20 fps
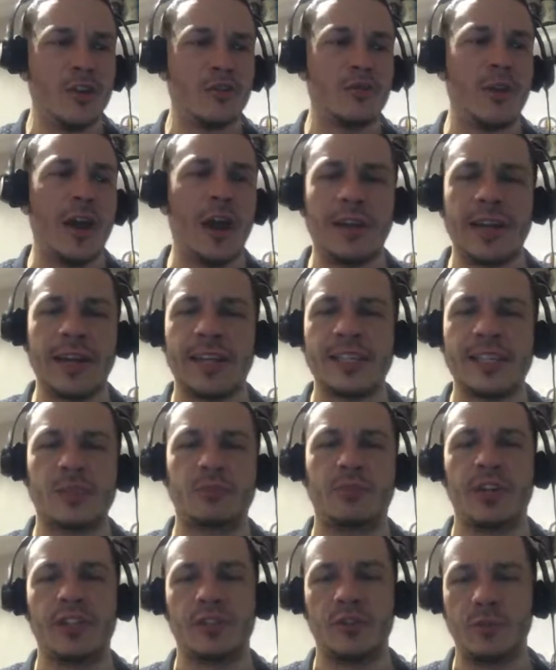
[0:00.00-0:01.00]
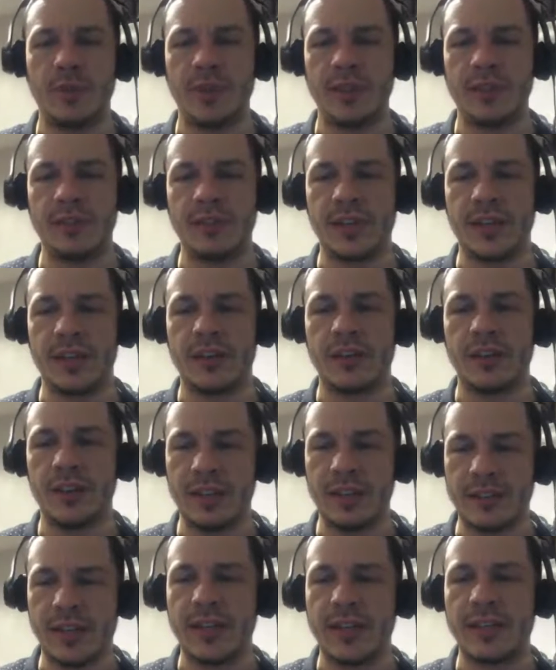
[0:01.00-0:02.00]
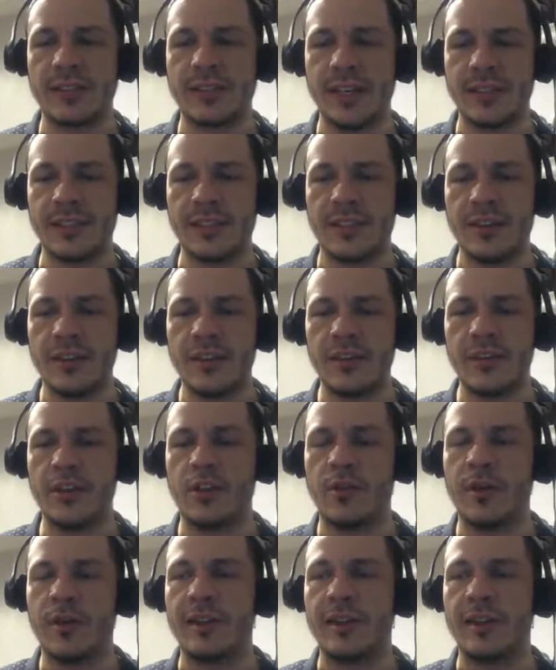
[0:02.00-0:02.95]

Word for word: ground like espresso beans kind of uh, kind of taste, you know.